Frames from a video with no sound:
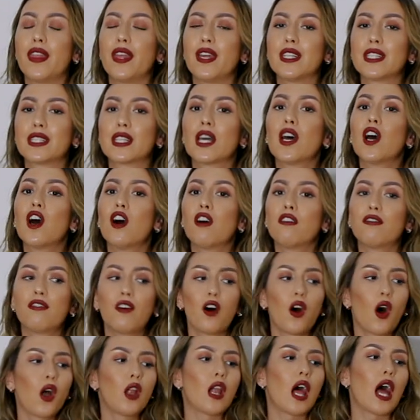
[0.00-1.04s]
this
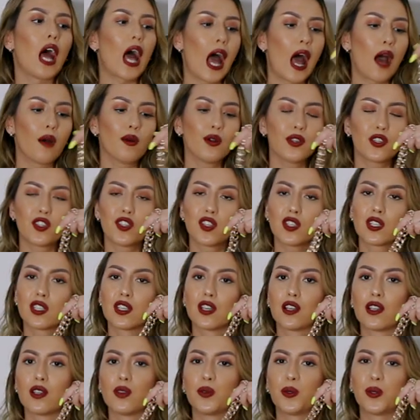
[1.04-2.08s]
well, I would just
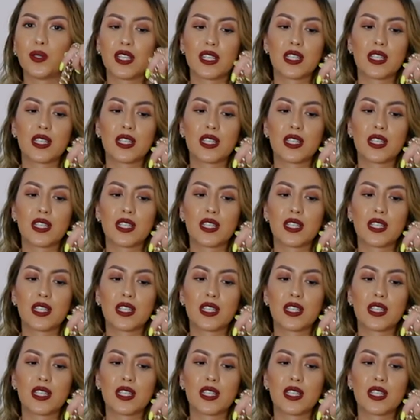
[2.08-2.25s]
include